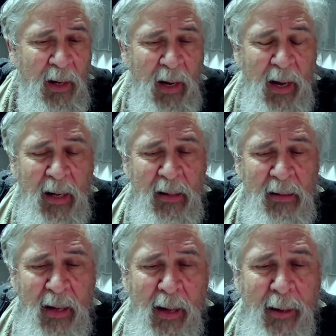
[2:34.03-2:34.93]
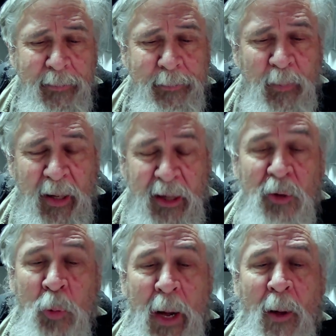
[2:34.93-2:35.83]
And it
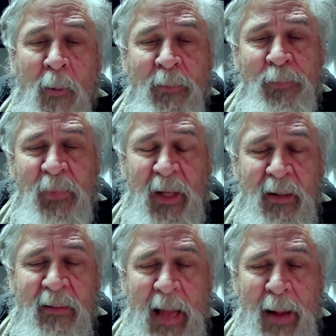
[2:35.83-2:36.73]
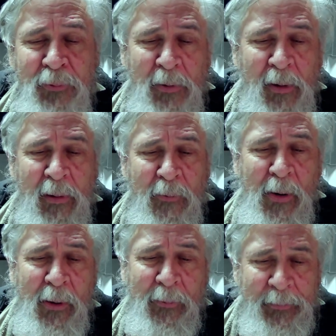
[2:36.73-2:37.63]
is real. It is absolutely
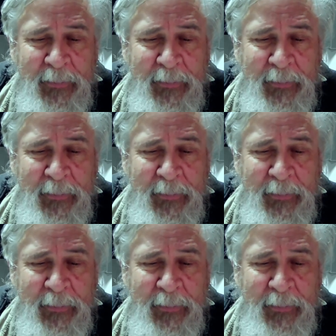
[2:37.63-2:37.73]
real.